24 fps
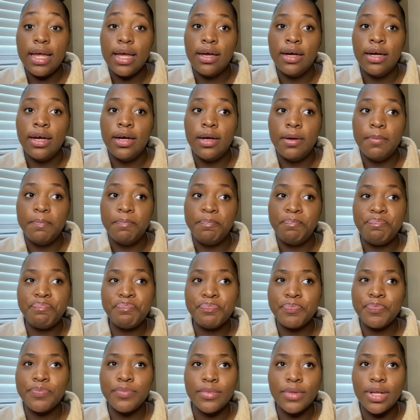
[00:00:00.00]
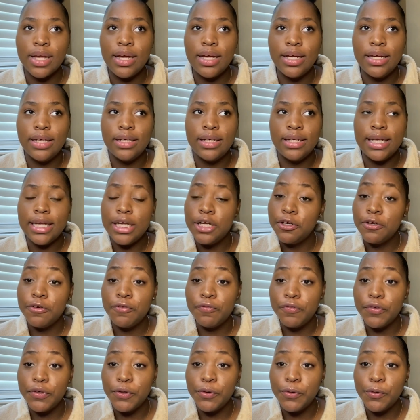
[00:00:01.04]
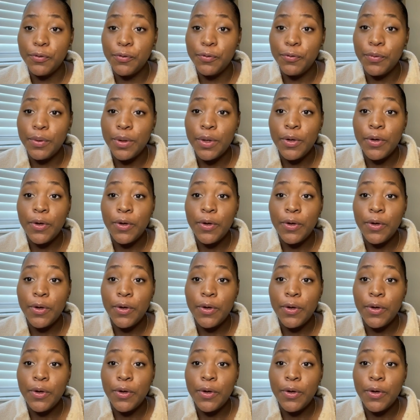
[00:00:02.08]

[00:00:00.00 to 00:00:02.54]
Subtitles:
an interview